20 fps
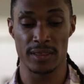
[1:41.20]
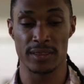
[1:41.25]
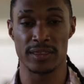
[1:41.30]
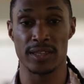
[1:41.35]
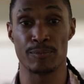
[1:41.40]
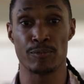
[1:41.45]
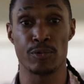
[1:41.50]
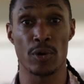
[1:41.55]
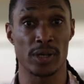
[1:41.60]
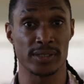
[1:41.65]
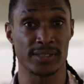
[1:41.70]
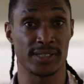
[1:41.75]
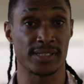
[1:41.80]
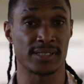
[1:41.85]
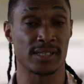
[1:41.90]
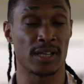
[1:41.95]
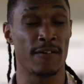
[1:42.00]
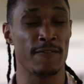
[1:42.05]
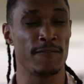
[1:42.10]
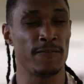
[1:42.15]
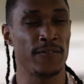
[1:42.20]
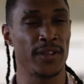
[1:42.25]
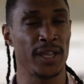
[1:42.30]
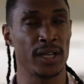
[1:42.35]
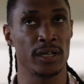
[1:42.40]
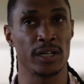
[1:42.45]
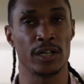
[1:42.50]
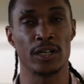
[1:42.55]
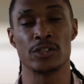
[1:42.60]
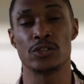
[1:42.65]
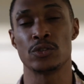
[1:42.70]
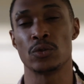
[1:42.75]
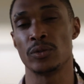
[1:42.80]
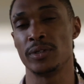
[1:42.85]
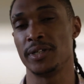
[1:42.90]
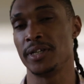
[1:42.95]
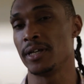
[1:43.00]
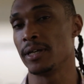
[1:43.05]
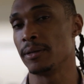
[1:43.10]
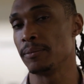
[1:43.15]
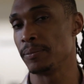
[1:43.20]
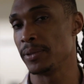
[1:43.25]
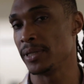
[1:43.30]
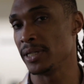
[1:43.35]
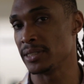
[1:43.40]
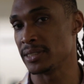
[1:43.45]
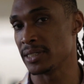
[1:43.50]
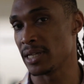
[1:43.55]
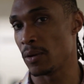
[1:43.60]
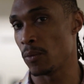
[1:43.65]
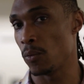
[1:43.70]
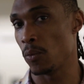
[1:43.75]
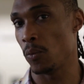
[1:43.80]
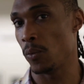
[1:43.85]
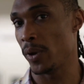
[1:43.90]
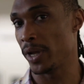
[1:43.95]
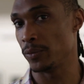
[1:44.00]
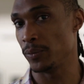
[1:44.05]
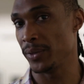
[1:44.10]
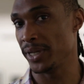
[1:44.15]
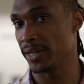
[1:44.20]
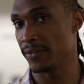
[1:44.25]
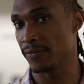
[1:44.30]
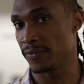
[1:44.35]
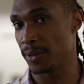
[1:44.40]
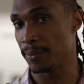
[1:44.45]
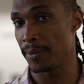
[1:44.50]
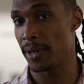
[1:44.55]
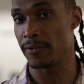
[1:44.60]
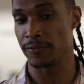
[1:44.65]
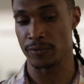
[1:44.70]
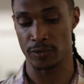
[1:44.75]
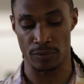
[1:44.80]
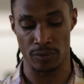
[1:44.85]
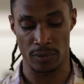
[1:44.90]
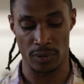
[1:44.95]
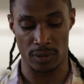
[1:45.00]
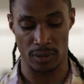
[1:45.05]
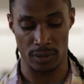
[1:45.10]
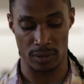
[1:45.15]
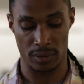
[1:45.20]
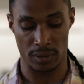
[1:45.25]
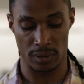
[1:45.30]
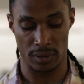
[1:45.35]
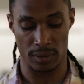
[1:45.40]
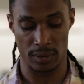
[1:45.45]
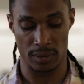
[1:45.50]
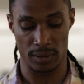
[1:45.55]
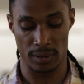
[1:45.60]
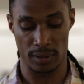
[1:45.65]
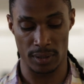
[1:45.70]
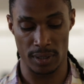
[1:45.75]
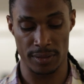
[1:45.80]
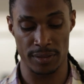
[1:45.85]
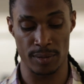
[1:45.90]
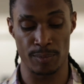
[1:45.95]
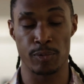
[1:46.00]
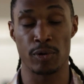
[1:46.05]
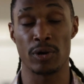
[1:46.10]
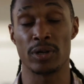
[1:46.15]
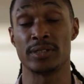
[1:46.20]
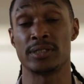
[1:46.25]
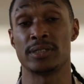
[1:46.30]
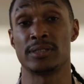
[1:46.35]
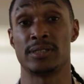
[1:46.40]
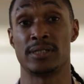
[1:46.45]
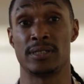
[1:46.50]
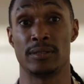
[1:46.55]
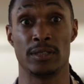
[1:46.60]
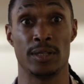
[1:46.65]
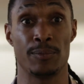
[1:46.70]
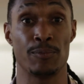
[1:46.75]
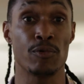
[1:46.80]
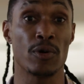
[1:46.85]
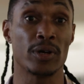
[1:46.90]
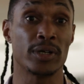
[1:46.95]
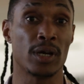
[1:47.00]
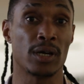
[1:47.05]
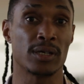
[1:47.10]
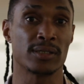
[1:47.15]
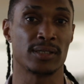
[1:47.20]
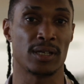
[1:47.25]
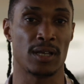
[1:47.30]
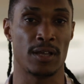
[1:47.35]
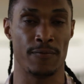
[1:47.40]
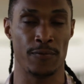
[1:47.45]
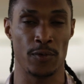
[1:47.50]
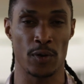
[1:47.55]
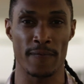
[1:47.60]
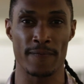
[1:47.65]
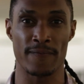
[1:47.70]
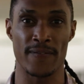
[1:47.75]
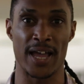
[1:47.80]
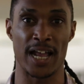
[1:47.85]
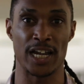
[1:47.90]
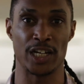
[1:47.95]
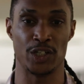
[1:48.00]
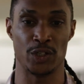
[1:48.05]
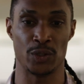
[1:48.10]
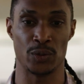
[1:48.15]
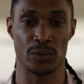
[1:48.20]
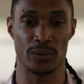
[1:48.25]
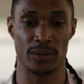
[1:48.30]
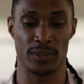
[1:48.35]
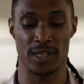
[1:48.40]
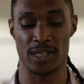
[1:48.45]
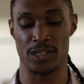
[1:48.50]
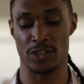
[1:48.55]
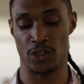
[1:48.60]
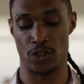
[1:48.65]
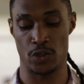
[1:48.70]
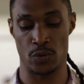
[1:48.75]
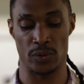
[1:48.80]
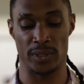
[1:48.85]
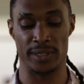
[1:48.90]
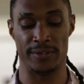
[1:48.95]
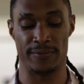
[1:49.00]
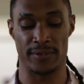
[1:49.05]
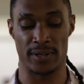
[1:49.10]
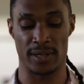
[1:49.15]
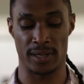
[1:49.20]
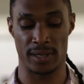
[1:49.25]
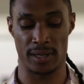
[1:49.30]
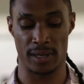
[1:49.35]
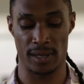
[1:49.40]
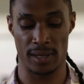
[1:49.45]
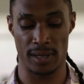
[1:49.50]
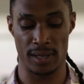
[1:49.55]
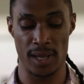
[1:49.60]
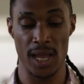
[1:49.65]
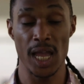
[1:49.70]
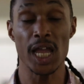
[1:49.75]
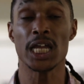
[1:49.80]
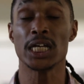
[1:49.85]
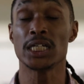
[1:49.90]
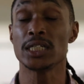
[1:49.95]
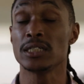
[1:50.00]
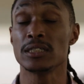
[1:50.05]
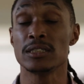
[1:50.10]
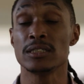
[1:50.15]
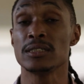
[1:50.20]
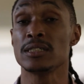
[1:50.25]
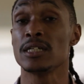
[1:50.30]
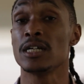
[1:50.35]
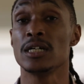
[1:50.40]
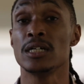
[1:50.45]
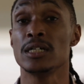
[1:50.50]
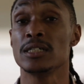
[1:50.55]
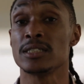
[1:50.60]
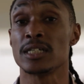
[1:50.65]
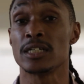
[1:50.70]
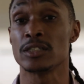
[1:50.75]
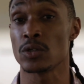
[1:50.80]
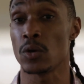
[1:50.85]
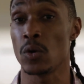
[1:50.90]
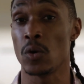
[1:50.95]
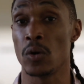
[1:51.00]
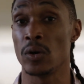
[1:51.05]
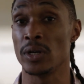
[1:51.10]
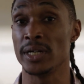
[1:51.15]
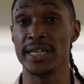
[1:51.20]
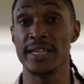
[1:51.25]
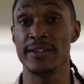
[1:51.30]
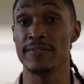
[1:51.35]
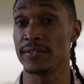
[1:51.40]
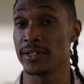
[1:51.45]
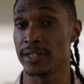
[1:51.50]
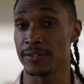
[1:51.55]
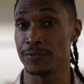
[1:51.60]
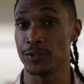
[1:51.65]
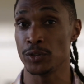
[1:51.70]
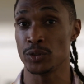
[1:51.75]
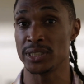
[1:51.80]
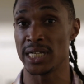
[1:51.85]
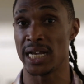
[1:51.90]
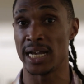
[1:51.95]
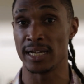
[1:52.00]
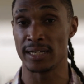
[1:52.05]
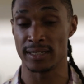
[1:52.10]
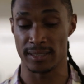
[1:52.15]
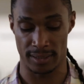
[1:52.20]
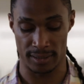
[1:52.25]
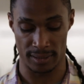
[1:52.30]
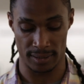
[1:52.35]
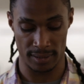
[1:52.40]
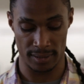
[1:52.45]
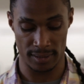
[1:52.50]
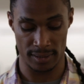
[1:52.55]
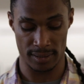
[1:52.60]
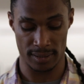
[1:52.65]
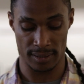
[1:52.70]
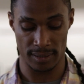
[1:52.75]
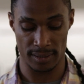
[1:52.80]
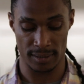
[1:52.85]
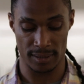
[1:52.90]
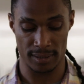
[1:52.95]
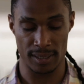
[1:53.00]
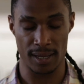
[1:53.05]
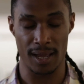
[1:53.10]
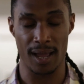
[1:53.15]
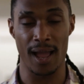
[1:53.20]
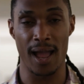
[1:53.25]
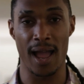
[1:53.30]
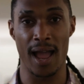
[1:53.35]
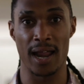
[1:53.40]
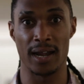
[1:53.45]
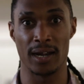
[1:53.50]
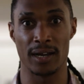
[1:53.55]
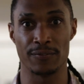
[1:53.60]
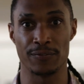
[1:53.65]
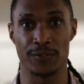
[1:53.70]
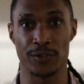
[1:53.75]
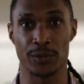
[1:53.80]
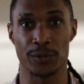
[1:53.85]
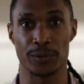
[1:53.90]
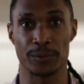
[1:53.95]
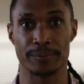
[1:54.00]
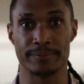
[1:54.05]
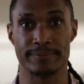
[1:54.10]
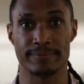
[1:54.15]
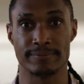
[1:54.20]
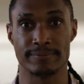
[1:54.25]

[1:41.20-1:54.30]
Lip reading: The process of failure is only complete when we give up after all. The product of your value is you, Levi. It couldn't hurt at all, even if you died. I love you.